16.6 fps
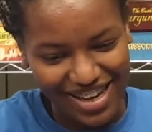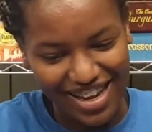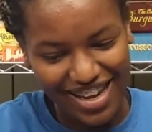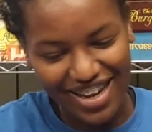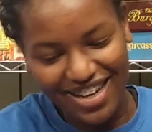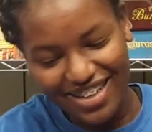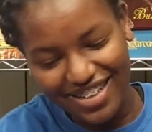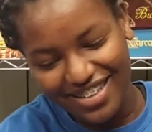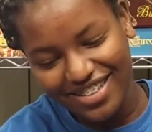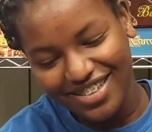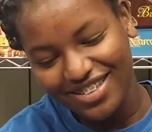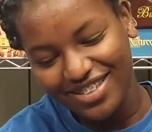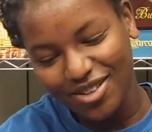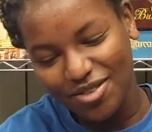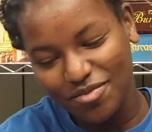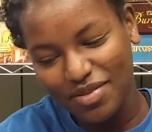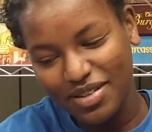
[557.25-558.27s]
And
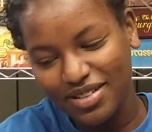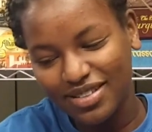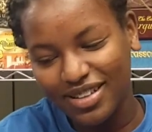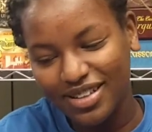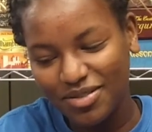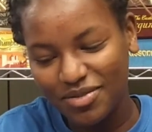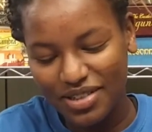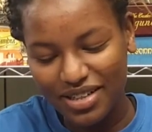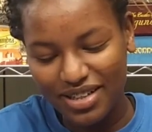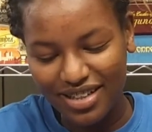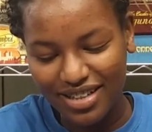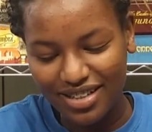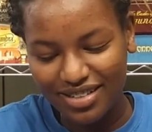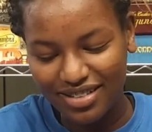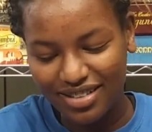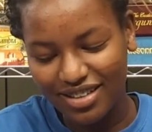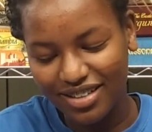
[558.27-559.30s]
so basically what it
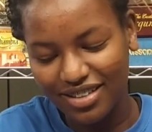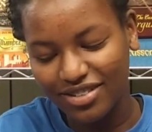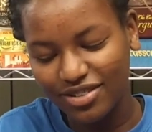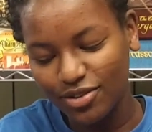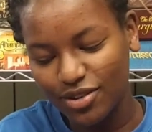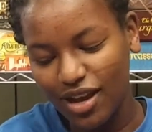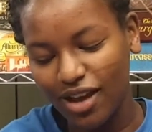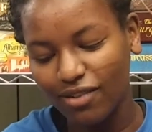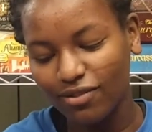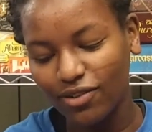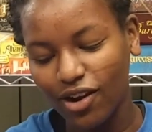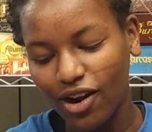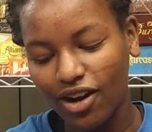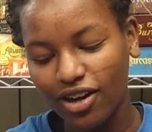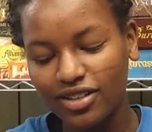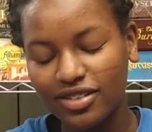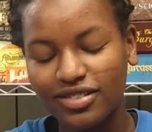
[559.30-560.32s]
is you have
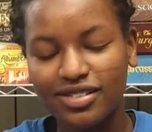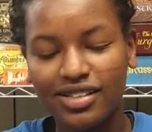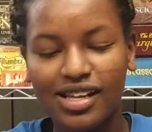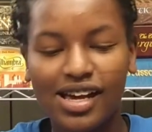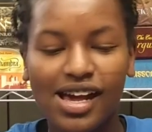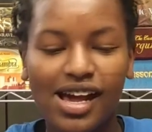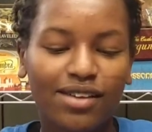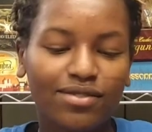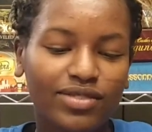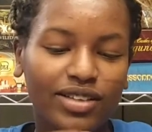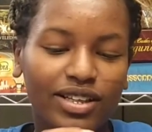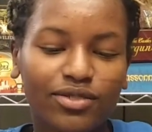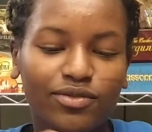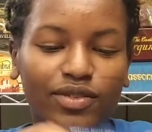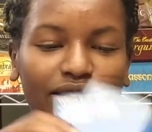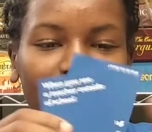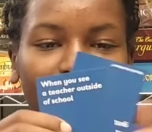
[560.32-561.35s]
cards that have like
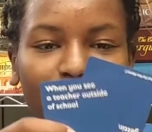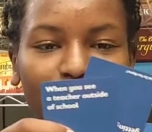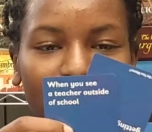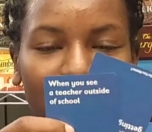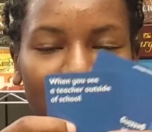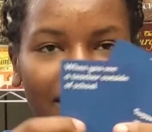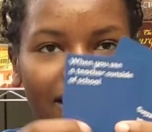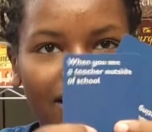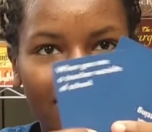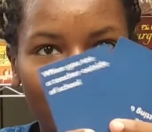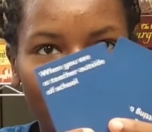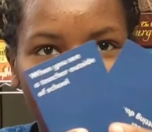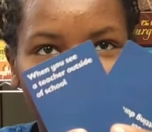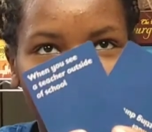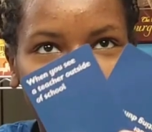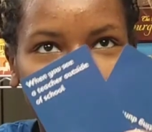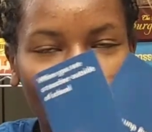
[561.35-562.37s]
random
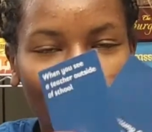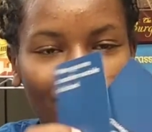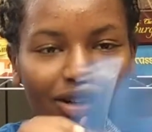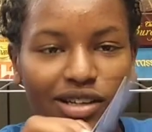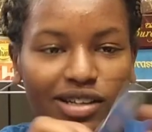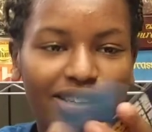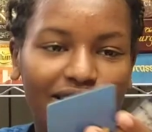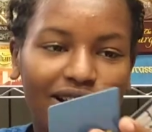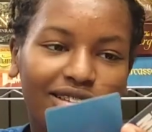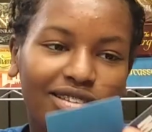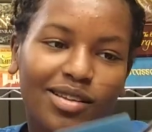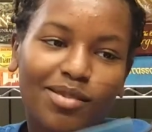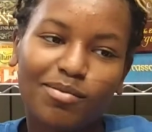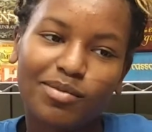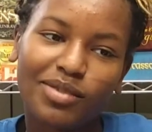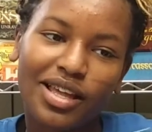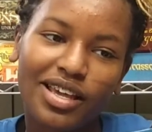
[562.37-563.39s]
things written on
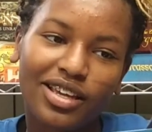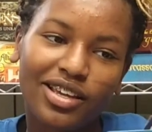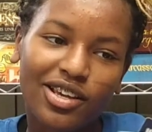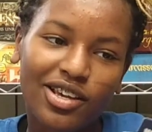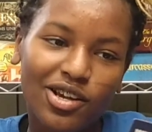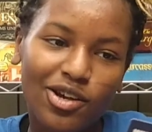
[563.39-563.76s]
them, like